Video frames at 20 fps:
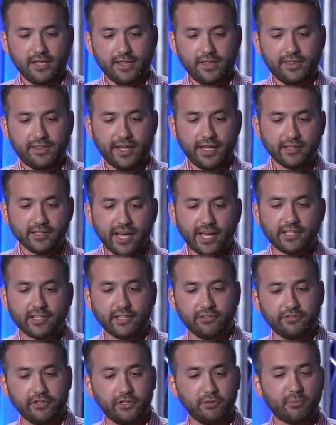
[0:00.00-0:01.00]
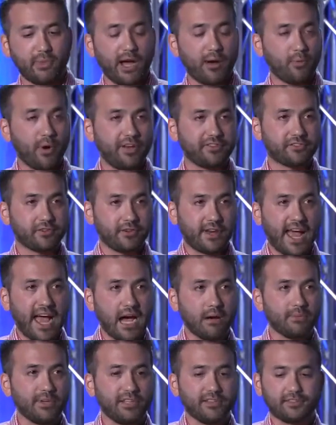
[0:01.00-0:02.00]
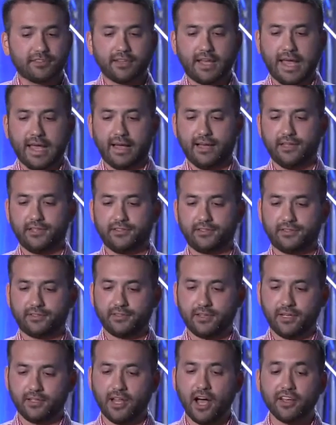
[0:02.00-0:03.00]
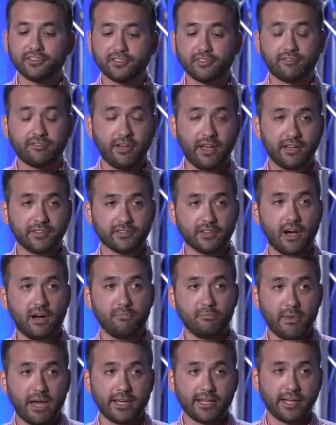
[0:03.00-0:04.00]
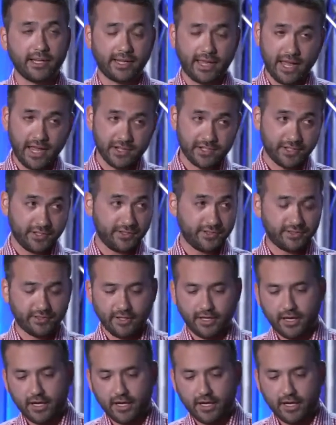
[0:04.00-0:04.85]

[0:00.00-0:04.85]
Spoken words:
they likely viewed my Western habits as a loss of face on many occasions.